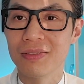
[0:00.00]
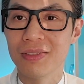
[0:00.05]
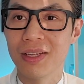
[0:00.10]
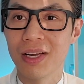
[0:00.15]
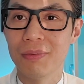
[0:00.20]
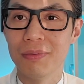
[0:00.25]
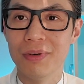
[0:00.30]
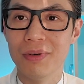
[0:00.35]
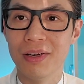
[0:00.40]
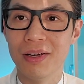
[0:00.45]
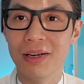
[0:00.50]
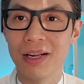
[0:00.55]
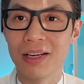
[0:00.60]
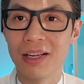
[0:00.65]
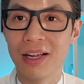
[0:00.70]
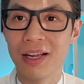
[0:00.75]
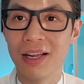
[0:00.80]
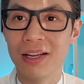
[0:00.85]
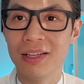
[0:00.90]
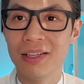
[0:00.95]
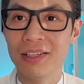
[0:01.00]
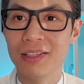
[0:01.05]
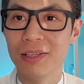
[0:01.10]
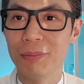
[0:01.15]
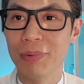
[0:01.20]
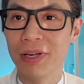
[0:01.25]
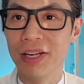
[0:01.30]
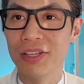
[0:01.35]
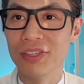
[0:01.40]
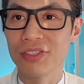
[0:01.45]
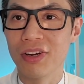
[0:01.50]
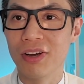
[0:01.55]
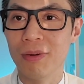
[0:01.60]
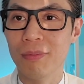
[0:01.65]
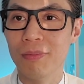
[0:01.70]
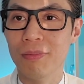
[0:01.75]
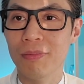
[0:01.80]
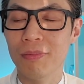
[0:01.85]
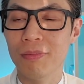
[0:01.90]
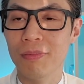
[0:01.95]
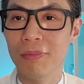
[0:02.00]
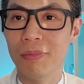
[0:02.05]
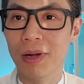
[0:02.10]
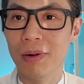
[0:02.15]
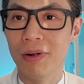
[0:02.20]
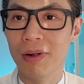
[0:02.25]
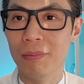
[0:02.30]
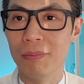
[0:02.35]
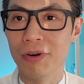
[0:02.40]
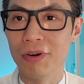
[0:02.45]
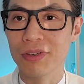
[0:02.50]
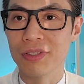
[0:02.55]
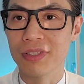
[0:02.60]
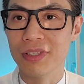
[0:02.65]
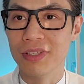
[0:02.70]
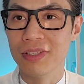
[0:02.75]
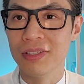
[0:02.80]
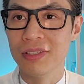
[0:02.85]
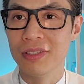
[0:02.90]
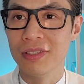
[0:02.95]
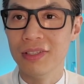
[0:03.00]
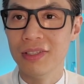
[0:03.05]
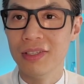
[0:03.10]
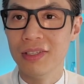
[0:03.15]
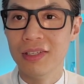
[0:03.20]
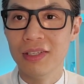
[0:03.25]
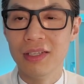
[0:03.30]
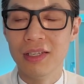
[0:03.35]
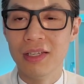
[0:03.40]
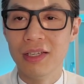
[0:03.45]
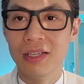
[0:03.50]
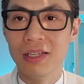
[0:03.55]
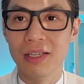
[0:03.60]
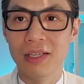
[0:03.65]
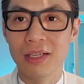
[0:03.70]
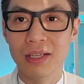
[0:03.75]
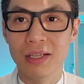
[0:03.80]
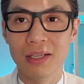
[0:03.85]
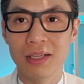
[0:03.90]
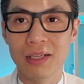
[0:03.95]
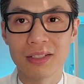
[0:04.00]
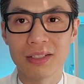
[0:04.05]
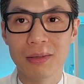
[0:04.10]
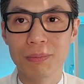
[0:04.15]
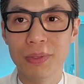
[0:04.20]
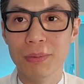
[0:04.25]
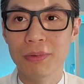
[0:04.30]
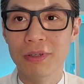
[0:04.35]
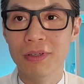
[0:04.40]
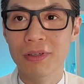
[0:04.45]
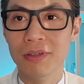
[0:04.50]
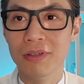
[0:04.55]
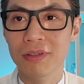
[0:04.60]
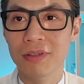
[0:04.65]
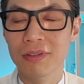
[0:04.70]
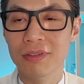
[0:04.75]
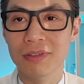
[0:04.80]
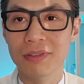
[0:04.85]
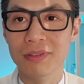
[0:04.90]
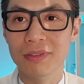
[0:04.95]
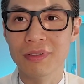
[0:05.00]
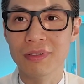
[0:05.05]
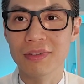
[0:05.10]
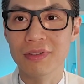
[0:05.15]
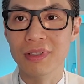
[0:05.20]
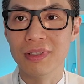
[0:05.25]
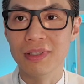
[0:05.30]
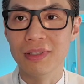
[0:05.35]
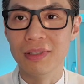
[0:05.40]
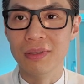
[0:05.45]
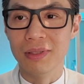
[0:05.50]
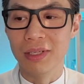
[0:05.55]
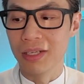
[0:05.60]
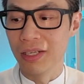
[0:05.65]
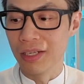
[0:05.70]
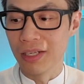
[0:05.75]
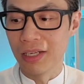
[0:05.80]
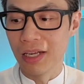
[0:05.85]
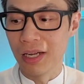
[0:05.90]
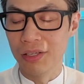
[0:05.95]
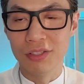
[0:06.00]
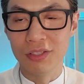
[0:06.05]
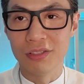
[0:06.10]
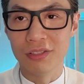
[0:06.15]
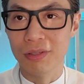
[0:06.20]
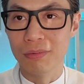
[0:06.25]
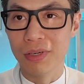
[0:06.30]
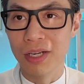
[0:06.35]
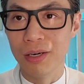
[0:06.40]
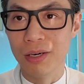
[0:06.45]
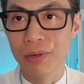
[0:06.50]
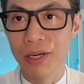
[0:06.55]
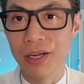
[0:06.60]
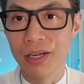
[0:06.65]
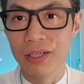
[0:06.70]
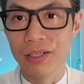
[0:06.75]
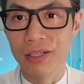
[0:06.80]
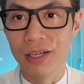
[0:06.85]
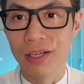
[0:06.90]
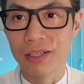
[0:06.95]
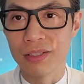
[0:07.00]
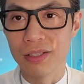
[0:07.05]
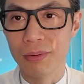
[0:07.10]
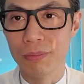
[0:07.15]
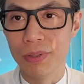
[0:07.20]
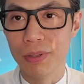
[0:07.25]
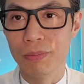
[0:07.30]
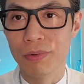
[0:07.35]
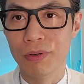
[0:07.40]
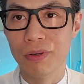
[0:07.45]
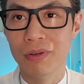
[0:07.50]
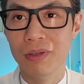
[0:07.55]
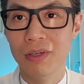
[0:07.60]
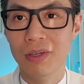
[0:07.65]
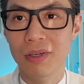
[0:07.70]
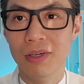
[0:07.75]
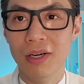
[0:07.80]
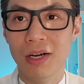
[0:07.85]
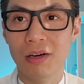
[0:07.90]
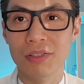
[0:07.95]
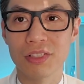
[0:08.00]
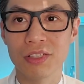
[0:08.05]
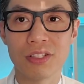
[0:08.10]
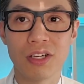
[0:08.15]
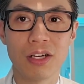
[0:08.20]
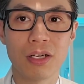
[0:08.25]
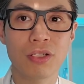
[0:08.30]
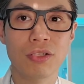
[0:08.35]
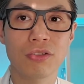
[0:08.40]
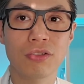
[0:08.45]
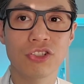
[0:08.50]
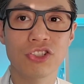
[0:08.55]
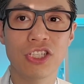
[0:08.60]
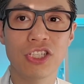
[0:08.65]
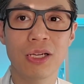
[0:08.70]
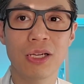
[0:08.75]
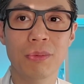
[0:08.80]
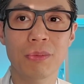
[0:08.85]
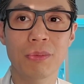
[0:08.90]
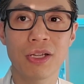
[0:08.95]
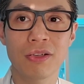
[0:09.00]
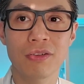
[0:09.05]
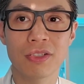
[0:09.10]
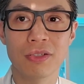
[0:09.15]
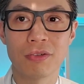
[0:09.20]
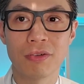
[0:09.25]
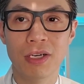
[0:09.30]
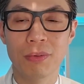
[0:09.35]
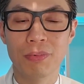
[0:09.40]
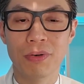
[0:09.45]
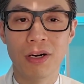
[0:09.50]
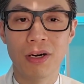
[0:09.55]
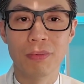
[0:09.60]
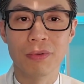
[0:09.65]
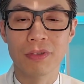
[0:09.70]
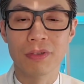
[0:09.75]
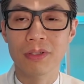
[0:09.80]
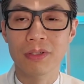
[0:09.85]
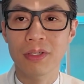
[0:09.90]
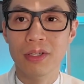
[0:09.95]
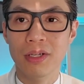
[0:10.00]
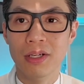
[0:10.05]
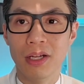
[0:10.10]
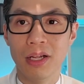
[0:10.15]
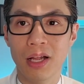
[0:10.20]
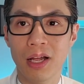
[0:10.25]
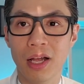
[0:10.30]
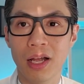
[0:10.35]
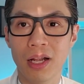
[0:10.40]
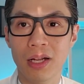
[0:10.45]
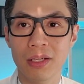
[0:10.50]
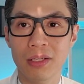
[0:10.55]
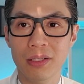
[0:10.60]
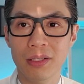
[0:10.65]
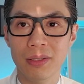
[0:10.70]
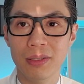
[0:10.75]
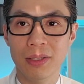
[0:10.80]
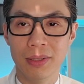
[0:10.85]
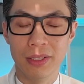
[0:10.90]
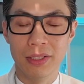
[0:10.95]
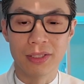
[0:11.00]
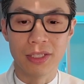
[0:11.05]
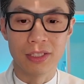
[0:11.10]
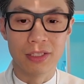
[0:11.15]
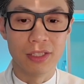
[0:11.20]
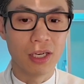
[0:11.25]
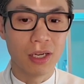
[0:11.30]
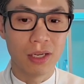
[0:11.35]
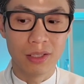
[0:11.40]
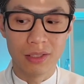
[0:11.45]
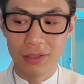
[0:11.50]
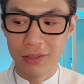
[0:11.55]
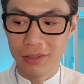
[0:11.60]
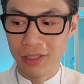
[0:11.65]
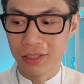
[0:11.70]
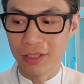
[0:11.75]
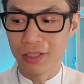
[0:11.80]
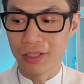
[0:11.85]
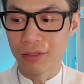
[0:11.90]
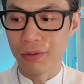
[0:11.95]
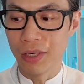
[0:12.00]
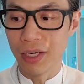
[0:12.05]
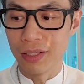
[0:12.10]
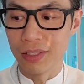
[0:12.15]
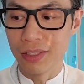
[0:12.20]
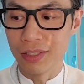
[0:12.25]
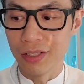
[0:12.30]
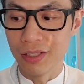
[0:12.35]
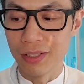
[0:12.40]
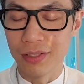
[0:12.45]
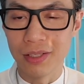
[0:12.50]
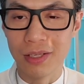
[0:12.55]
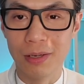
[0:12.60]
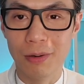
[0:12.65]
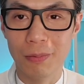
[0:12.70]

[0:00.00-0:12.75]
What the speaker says: That, again, depends on person. Some people, they can get used to it right away. Like some people, I was just talking to a shaman who's quite popular, and he says, yeah, this is great. This is